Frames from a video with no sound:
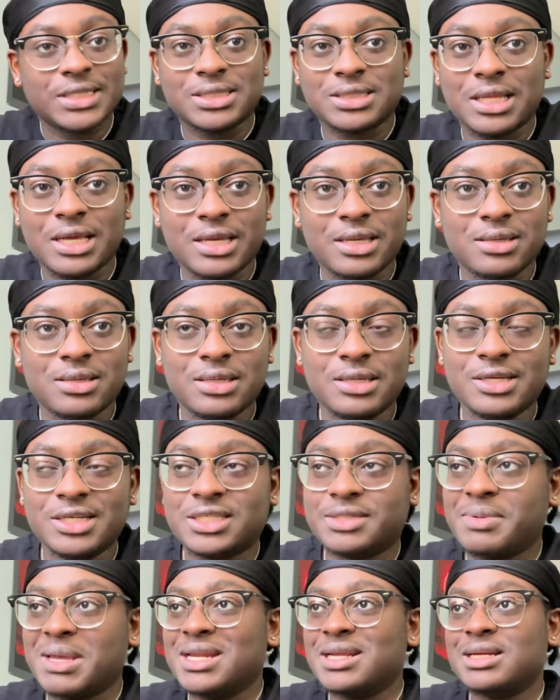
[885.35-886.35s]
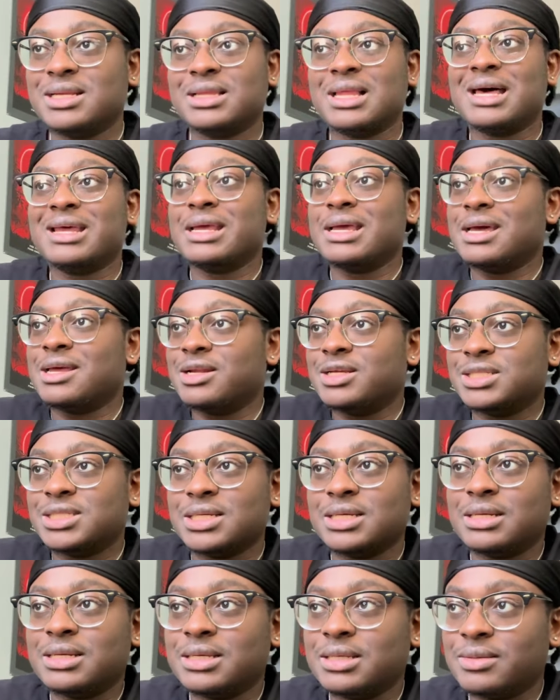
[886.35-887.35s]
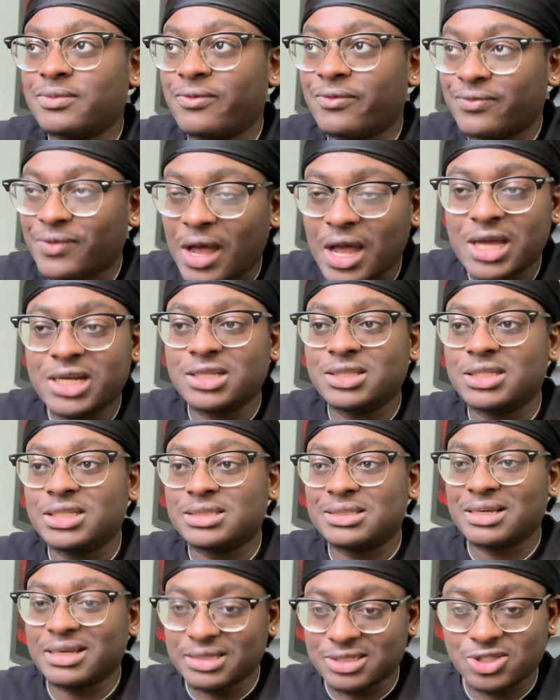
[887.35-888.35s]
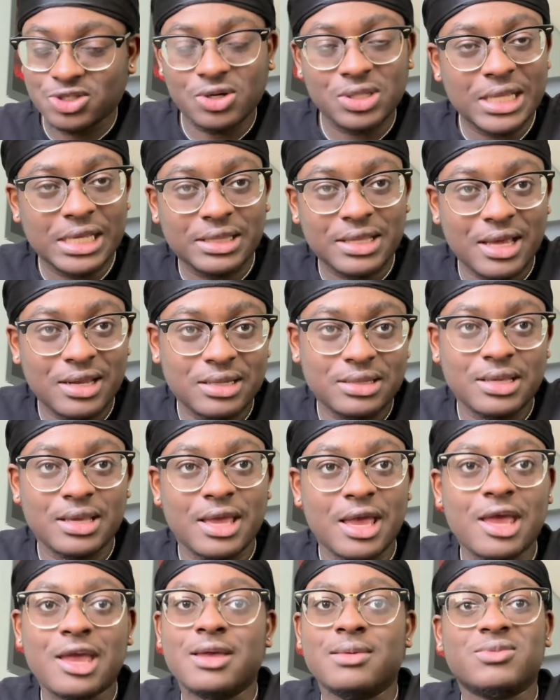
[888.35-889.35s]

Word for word: Like he expended a lot of energy, and it finally took its toll at the end of the game.